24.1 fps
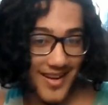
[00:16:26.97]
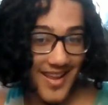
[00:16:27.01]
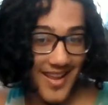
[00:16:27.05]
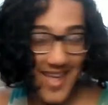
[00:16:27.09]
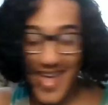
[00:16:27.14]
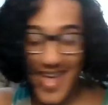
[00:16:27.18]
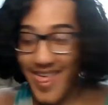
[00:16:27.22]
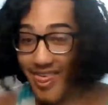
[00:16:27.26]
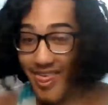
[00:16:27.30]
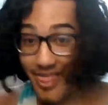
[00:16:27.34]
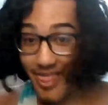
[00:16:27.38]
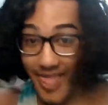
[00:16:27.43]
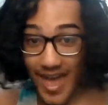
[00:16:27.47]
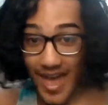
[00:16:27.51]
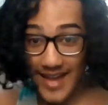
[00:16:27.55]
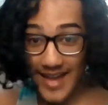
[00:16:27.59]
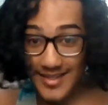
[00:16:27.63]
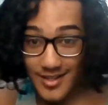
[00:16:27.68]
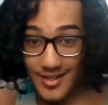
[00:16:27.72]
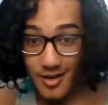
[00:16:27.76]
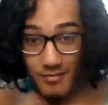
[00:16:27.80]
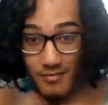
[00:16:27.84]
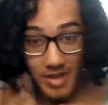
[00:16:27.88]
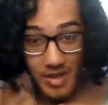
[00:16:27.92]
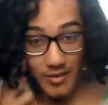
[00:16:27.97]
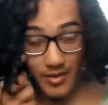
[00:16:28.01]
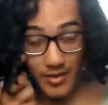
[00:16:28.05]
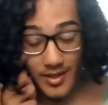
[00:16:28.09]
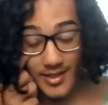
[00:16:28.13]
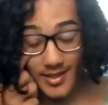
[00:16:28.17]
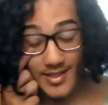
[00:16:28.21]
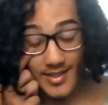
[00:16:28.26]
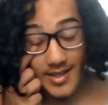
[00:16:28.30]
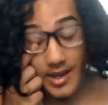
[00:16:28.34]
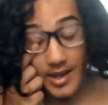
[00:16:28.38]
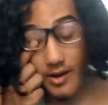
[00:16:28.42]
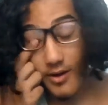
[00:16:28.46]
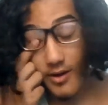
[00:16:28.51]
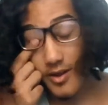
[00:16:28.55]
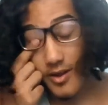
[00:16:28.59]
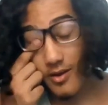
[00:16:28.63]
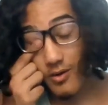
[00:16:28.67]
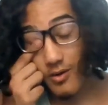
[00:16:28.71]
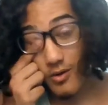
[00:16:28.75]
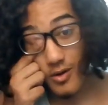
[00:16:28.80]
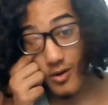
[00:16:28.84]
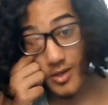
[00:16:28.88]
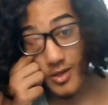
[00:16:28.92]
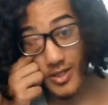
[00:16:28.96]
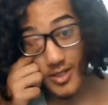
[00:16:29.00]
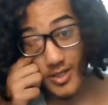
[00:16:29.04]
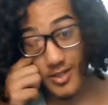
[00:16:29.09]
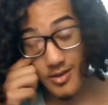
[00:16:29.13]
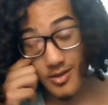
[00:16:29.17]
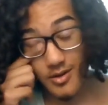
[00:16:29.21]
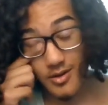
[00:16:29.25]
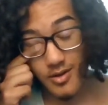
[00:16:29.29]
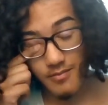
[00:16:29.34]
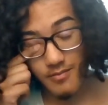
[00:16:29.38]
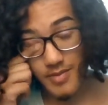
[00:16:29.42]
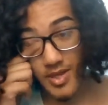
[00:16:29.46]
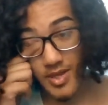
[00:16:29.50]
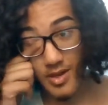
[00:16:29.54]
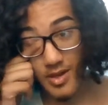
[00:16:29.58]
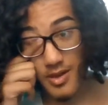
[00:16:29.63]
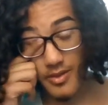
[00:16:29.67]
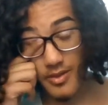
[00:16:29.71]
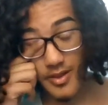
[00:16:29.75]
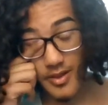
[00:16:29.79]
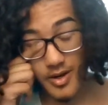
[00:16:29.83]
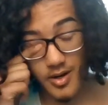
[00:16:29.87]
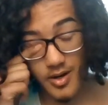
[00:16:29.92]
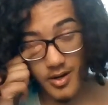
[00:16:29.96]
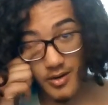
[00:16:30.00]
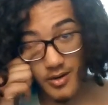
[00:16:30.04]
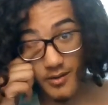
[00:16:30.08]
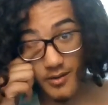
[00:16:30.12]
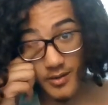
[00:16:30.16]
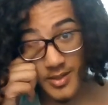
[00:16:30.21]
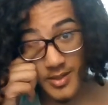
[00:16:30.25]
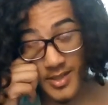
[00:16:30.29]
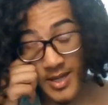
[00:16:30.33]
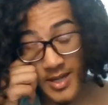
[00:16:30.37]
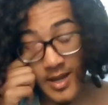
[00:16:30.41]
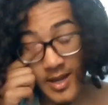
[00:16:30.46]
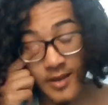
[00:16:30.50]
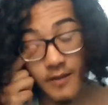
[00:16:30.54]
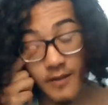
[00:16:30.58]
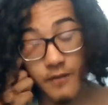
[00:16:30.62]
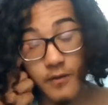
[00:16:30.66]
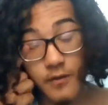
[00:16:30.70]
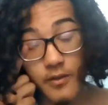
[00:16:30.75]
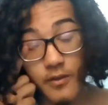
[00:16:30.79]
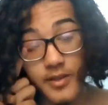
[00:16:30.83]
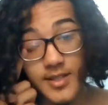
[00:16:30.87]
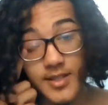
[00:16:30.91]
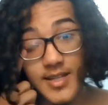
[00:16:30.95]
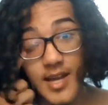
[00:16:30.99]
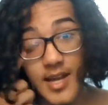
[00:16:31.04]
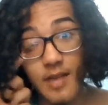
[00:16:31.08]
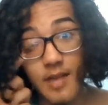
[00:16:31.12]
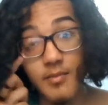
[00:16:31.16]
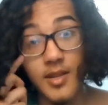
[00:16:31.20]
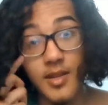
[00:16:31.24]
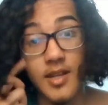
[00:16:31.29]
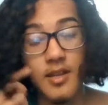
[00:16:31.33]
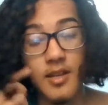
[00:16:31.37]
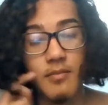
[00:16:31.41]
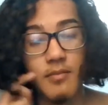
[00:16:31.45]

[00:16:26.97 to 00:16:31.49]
and that's going to be really scary, or she's going to be on their side for the time being,